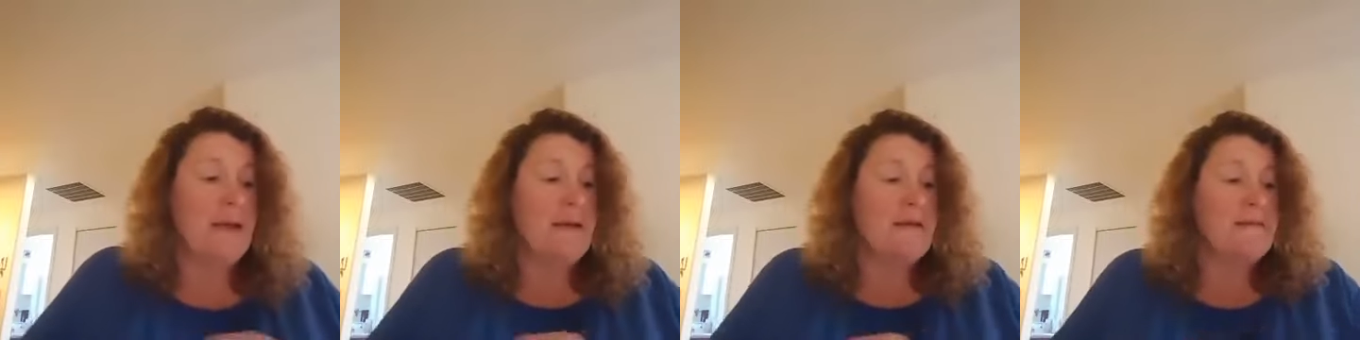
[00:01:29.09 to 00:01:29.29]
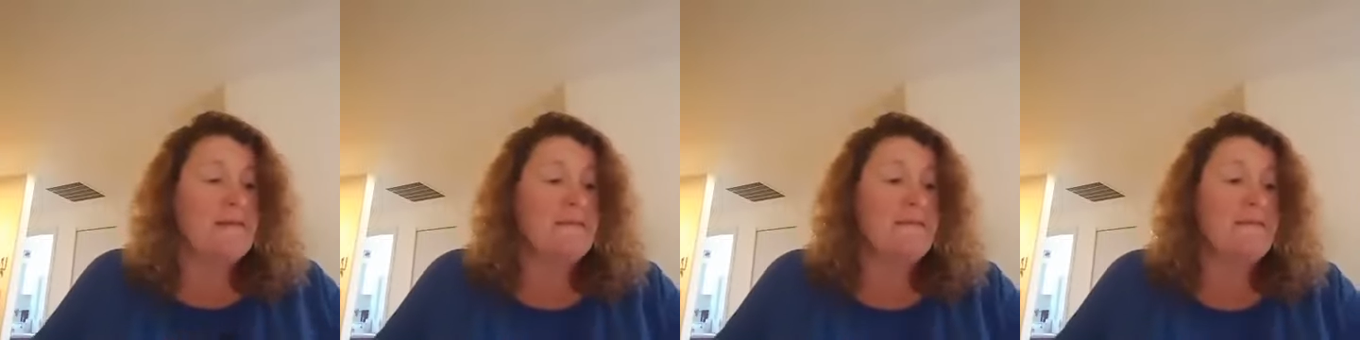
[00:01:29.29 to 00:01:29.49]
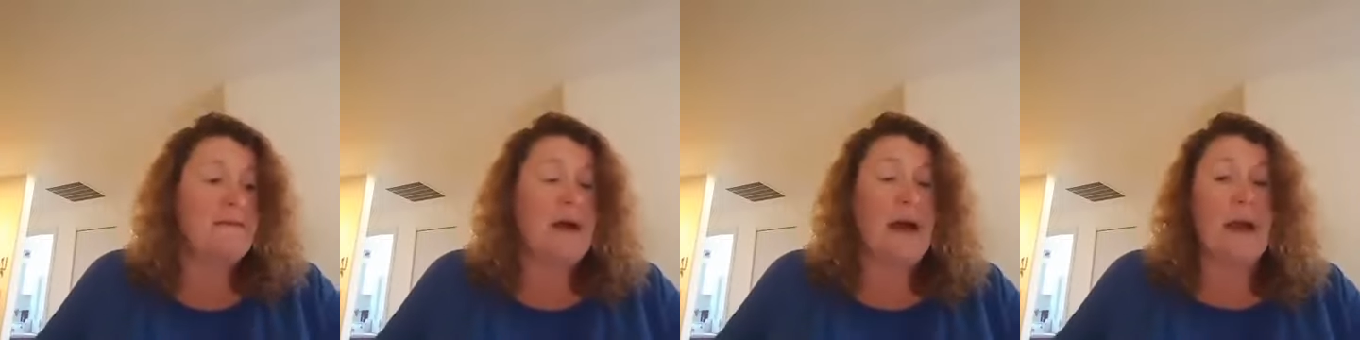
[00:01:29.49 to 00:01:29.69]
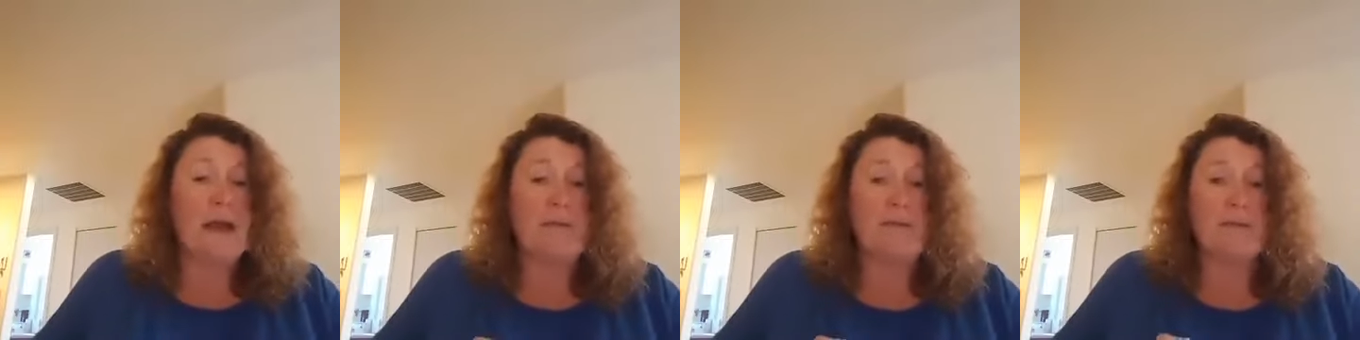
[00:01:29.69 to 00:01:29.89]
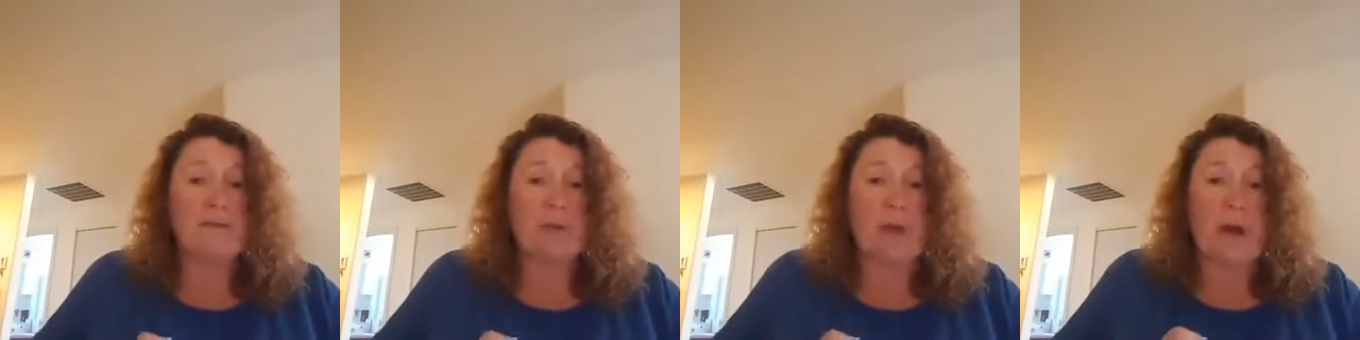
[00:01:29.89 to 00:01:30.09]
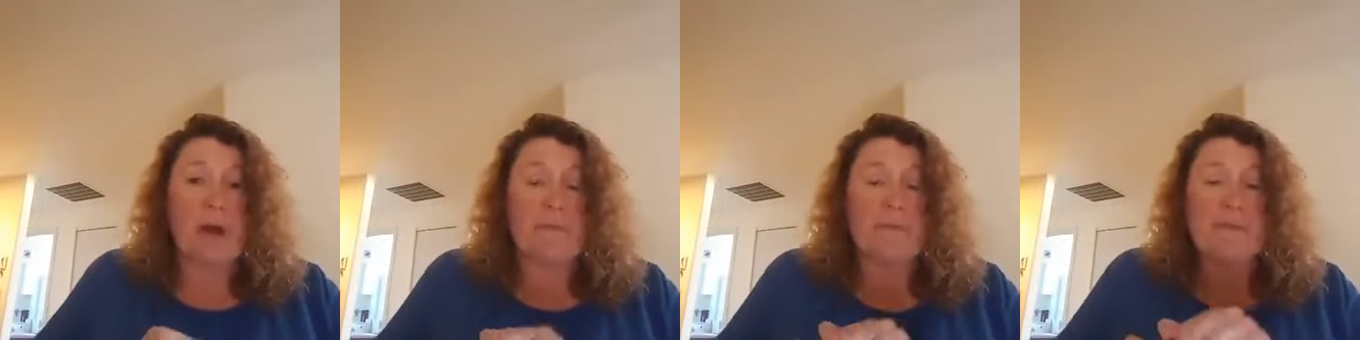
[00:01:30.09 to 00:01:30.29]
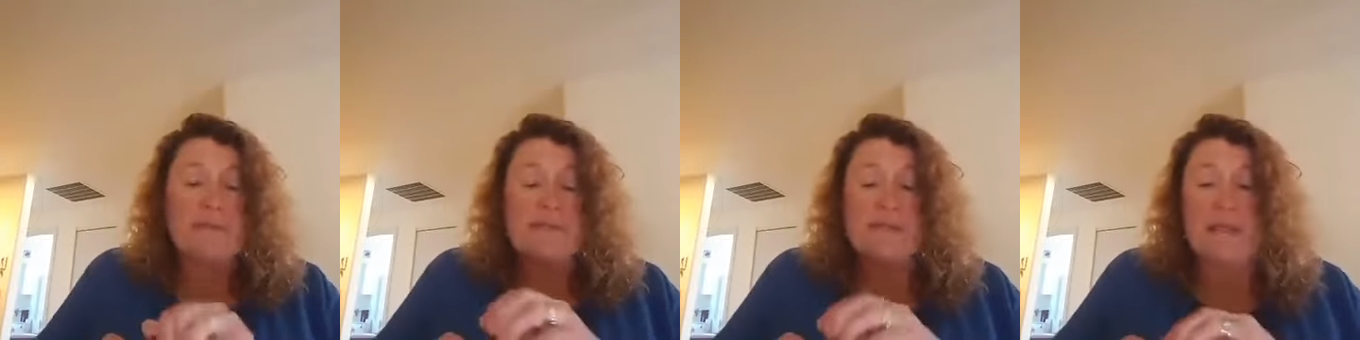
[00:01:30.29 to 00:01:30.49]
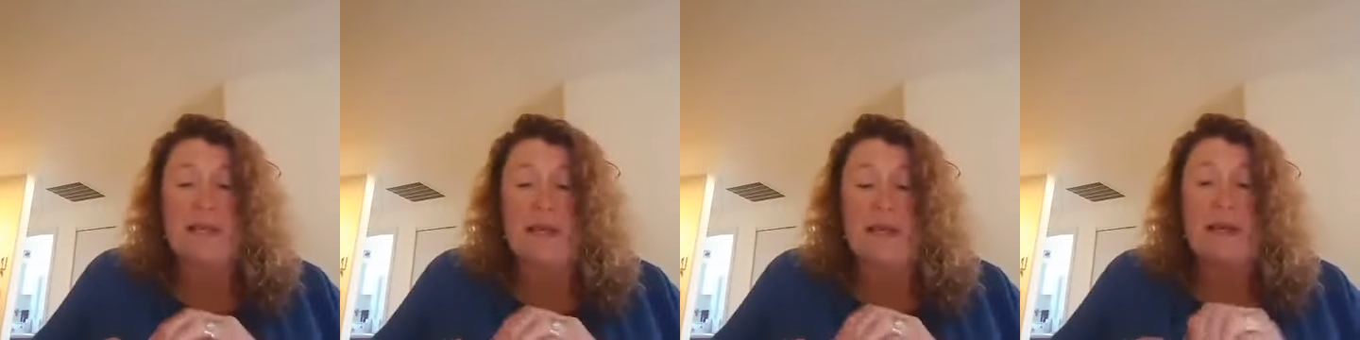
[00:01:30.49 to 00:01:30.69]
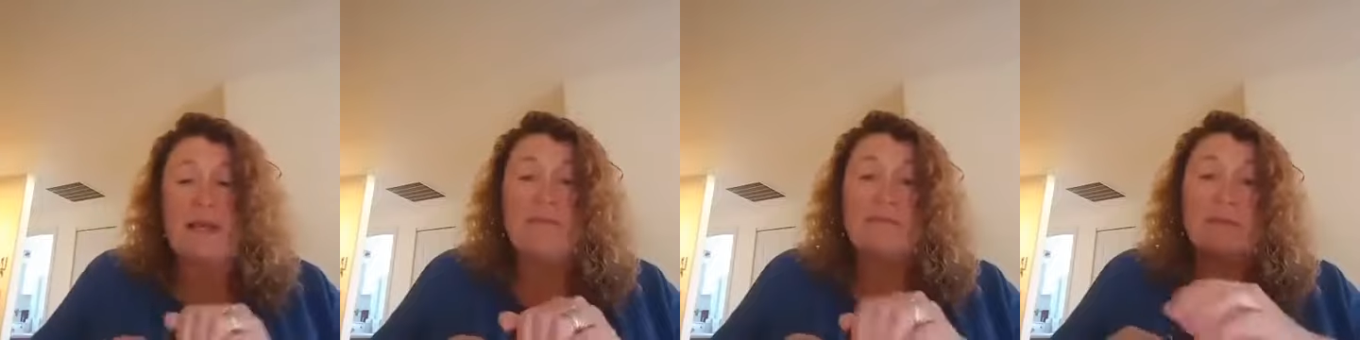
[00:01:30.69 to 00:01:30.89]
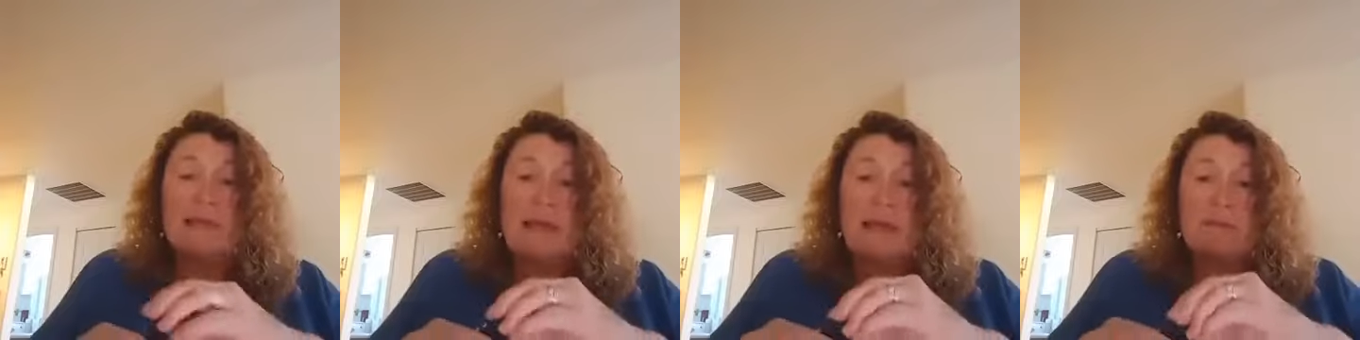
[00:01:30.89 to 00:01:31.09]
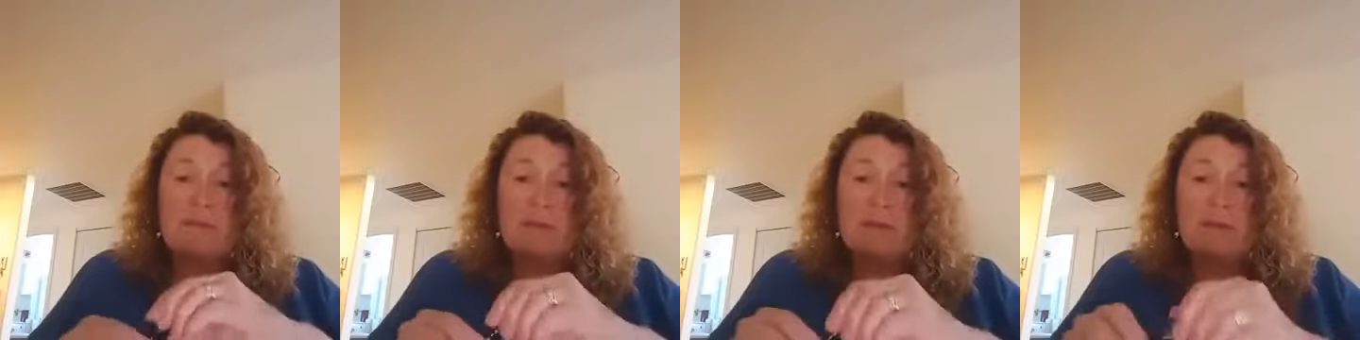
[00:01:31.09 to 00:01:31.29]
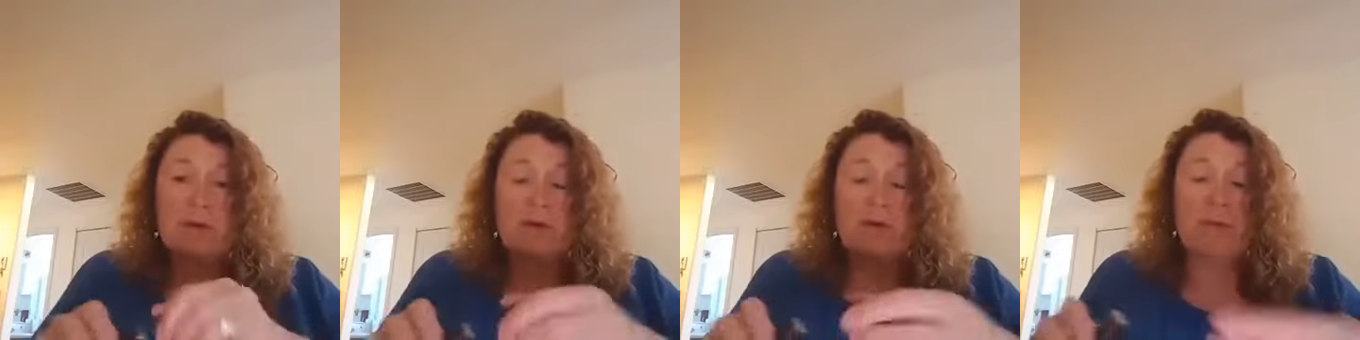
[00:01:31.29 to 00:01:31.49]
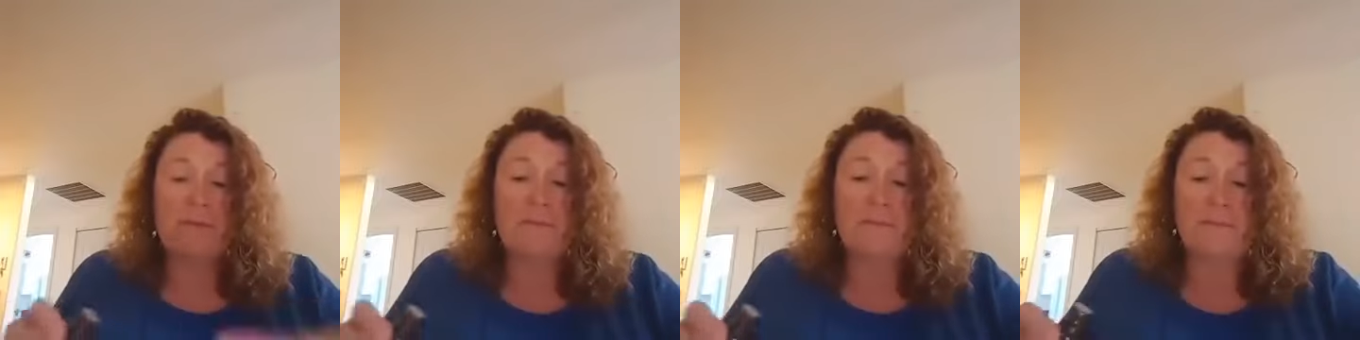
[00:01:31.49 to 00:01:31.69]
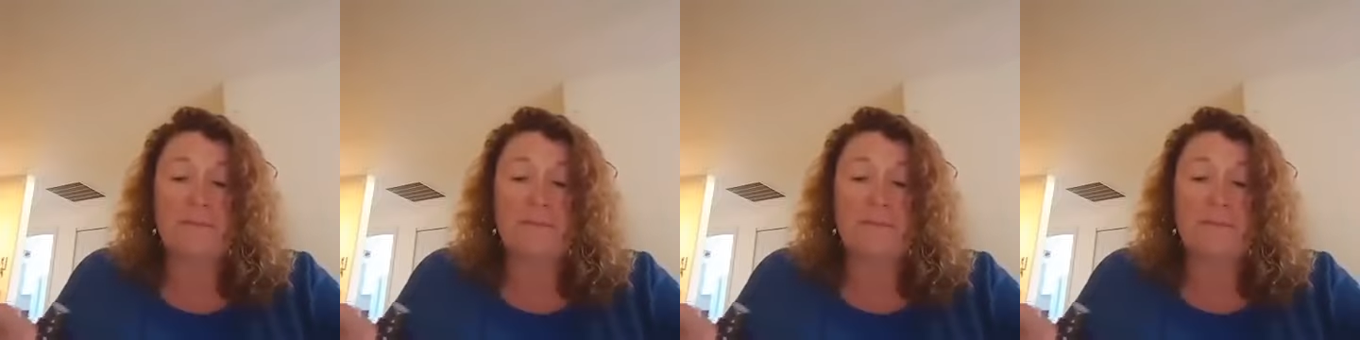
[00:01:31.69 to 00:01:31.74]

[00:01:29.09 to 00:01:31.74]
5 drops of lavender.